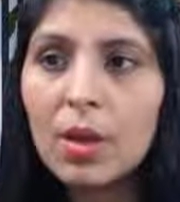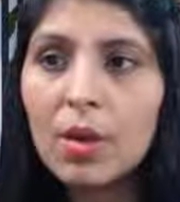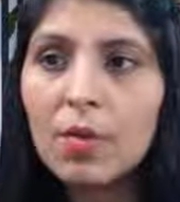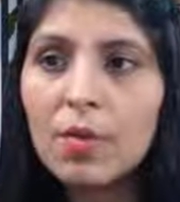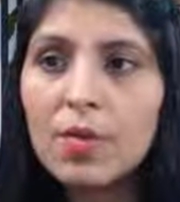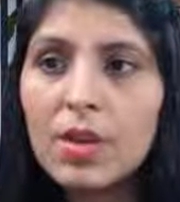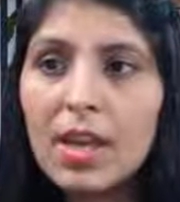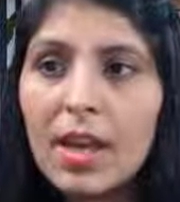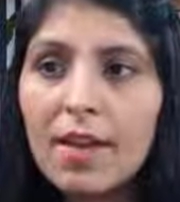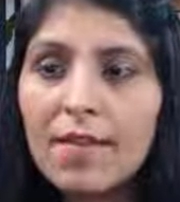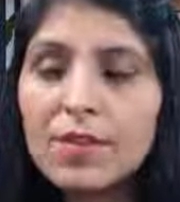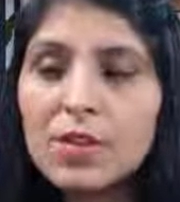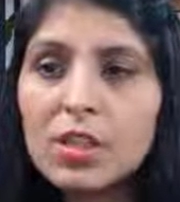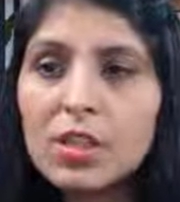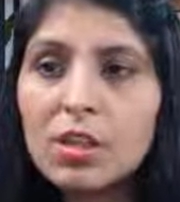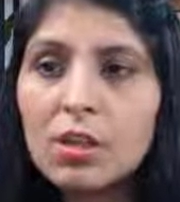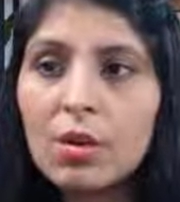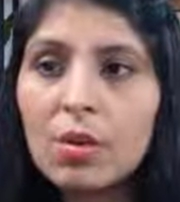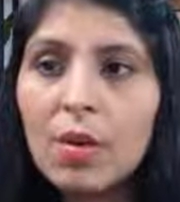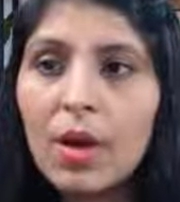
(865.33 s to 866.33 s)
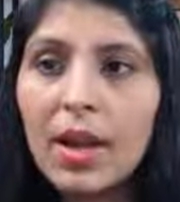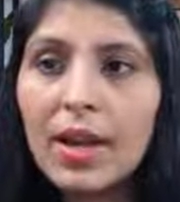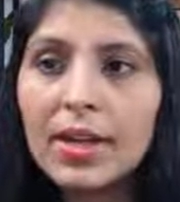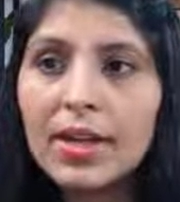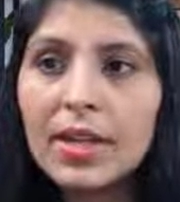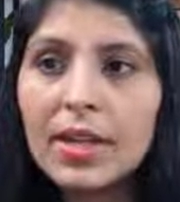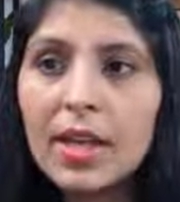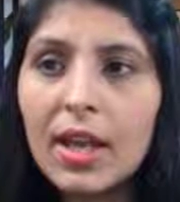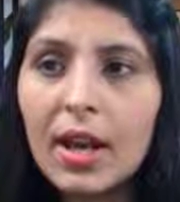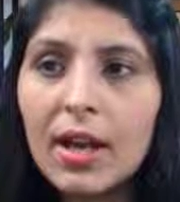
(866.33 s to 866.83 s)
we have 0
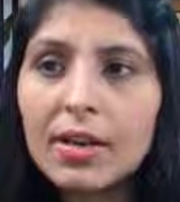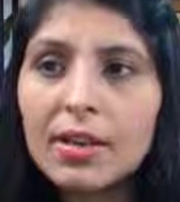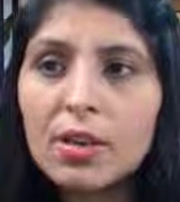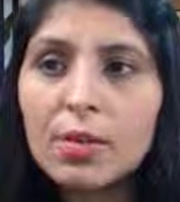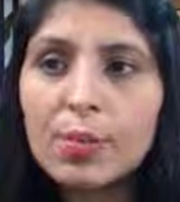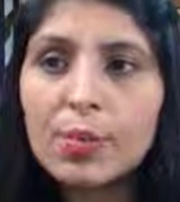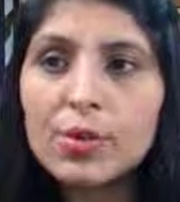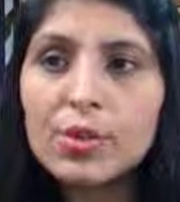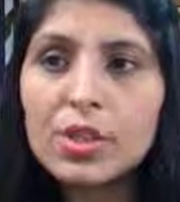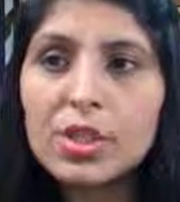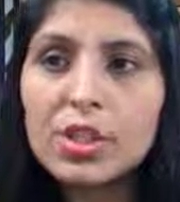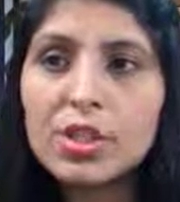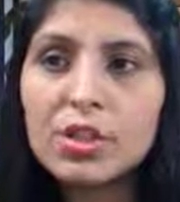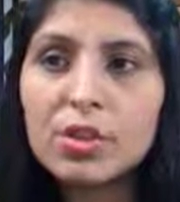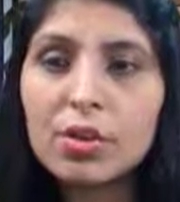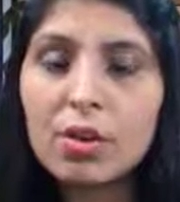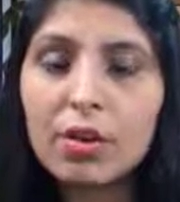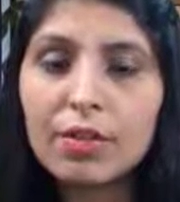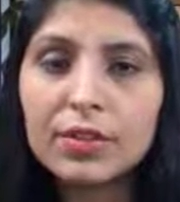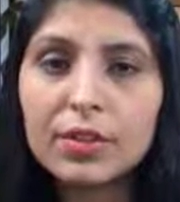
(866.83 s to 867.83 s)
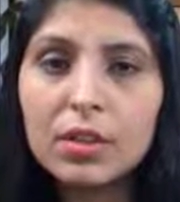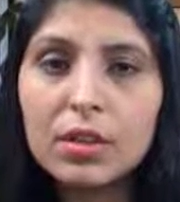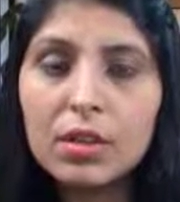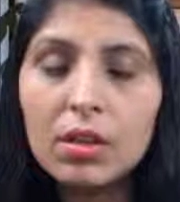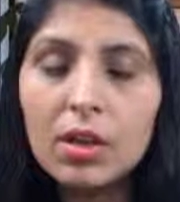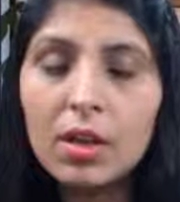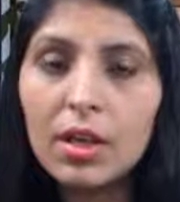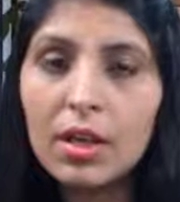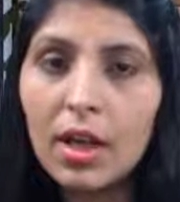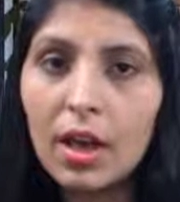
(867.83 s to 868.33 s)
ID and the position of the
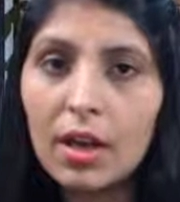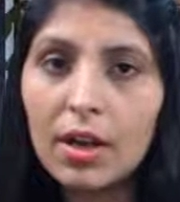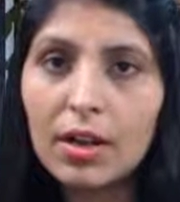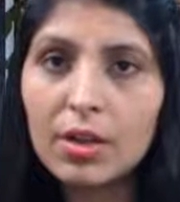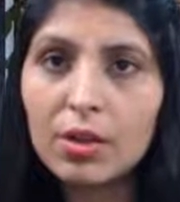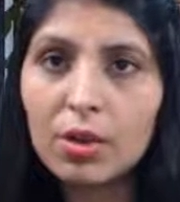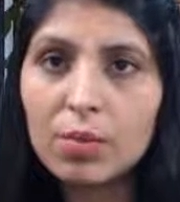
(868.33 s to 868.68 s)
current